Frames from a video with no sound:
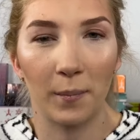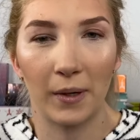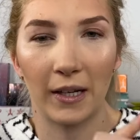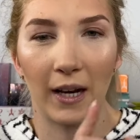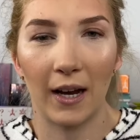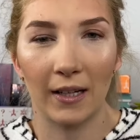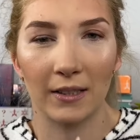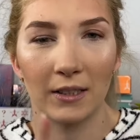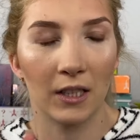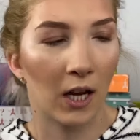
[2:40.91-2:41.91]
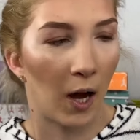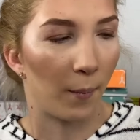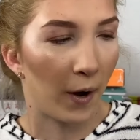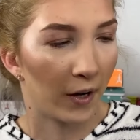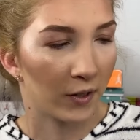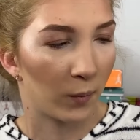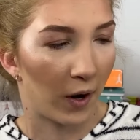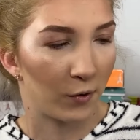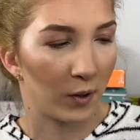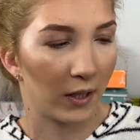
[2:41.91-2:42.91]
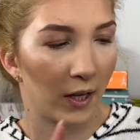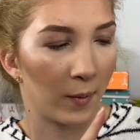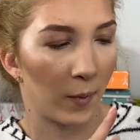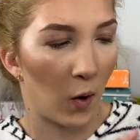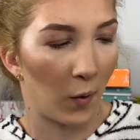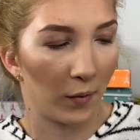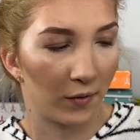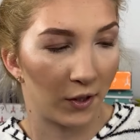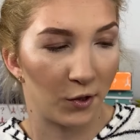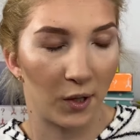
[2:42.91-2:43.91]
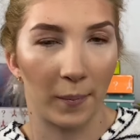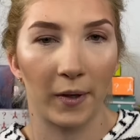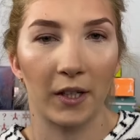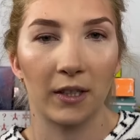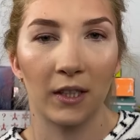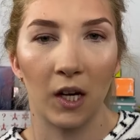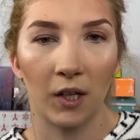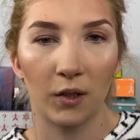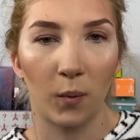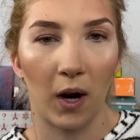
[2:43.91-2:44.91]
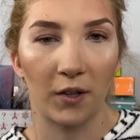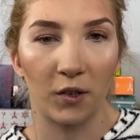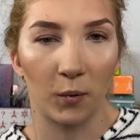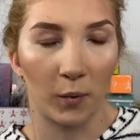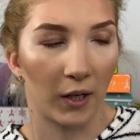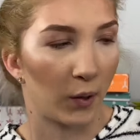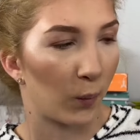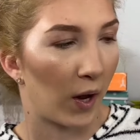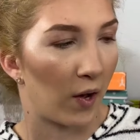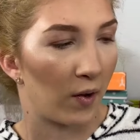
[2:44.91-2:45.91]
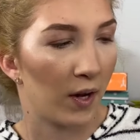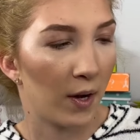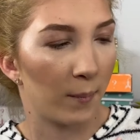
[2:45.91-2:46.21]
because upon swatching them, all of the shimmers swatched really well,